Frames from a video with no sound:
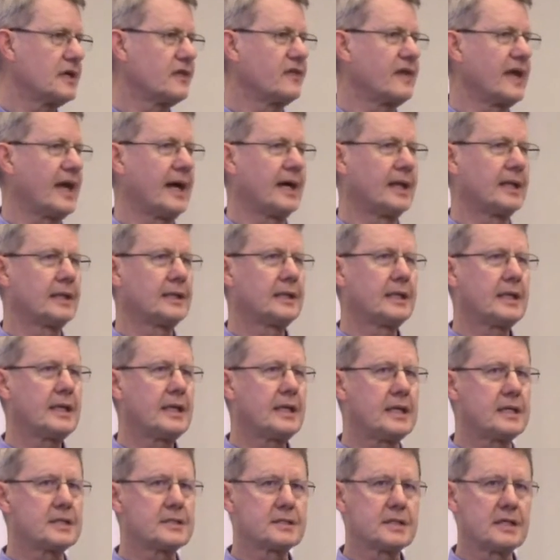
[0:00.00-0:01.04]
of Galilee,
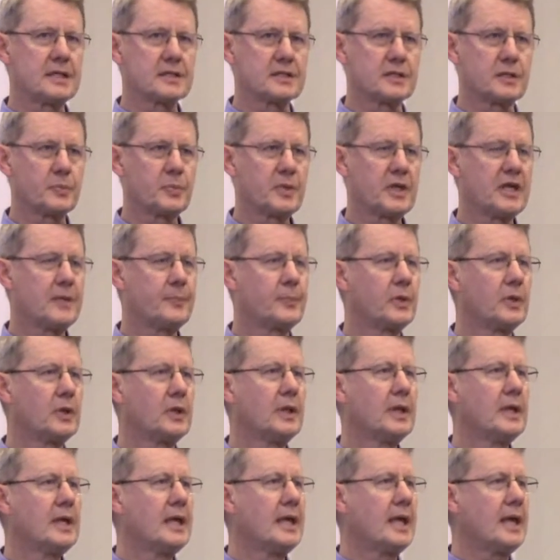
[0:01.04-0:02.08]
he sees the
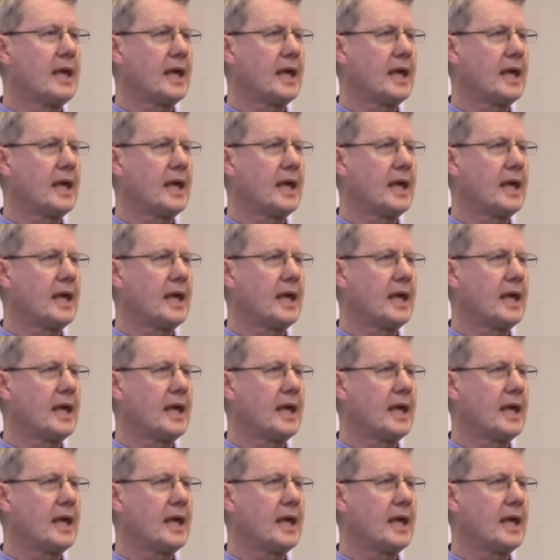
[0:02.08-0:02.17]
people,